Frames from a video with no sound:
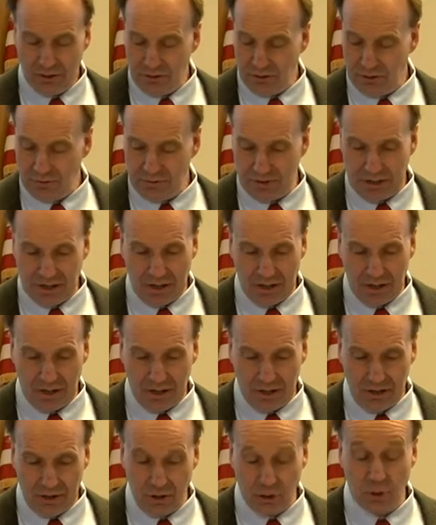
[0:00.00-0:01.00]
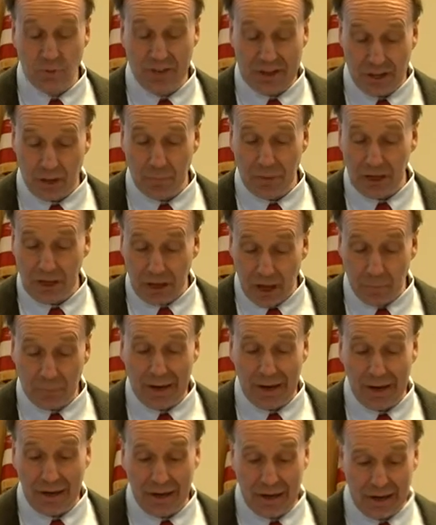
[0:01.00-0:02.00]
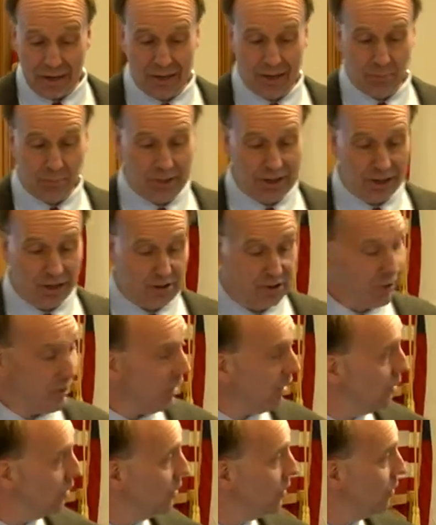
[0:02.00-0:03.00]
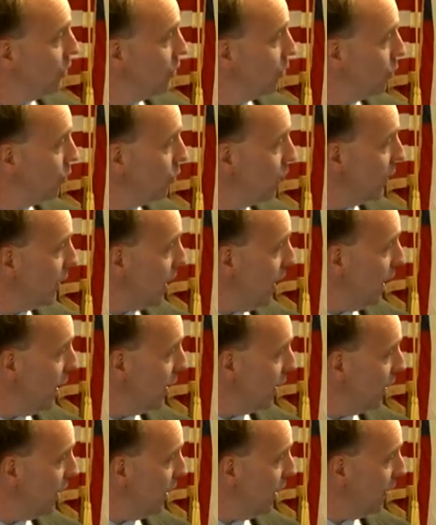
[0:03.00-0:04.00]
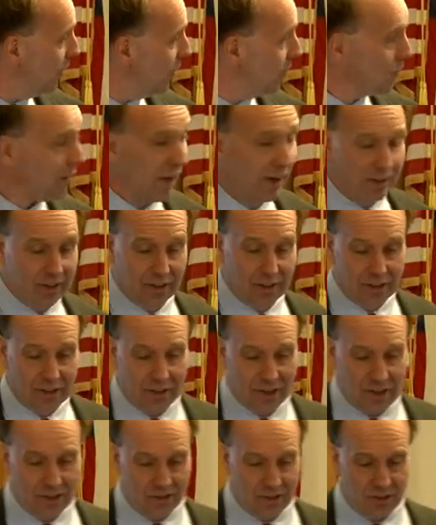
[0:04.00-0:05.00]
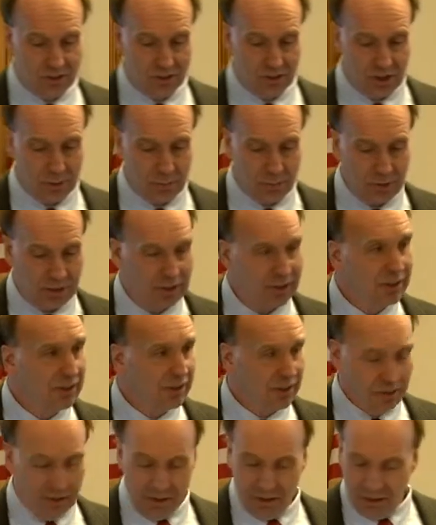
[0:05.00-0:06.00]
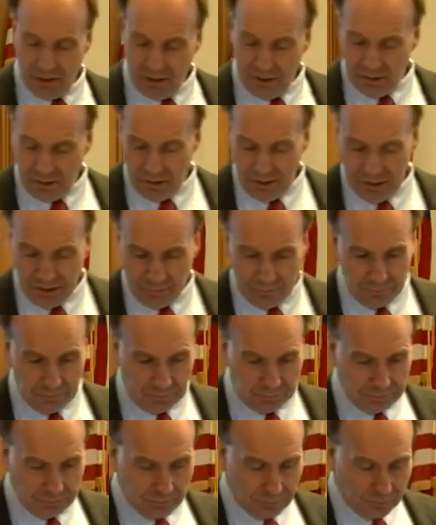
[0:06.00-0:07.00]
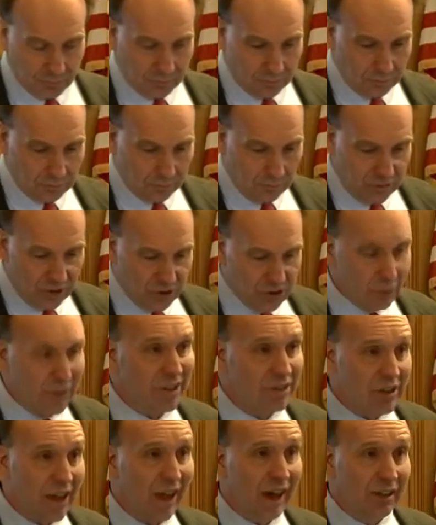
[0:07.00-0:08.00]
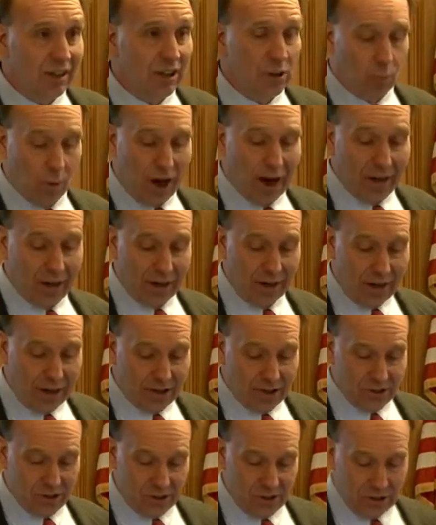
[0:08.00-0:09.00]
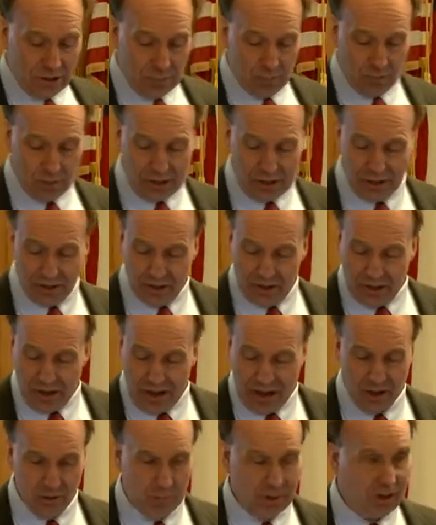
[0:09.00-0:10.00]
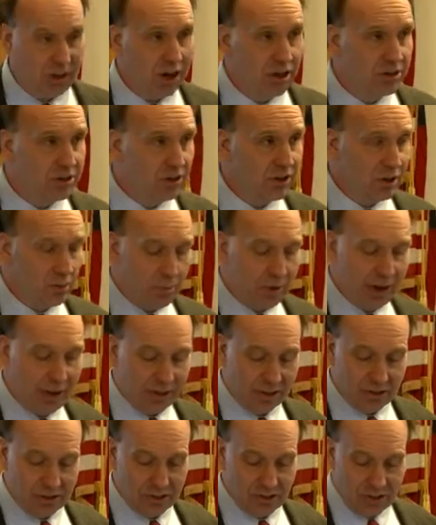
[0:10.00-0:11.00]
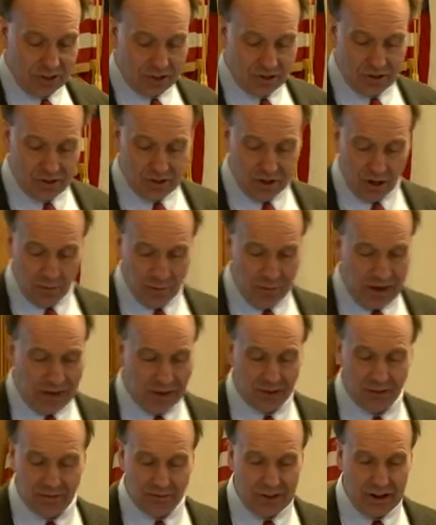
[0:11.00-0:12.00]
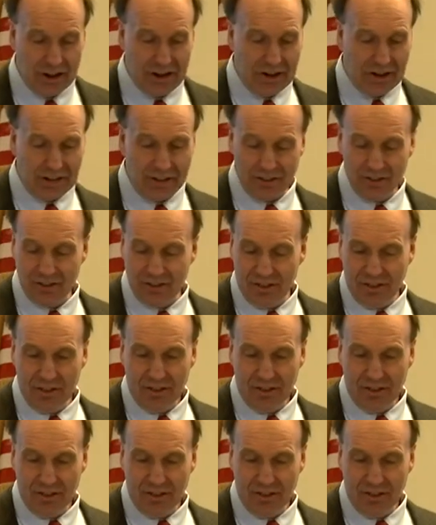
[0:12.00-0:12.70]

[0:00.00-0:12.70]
U V M alumni, hockey players there, who rely on the fact that the ice is slippery. Um, so exactly why ice is slippery has been under debate since uh, Michael Faraday's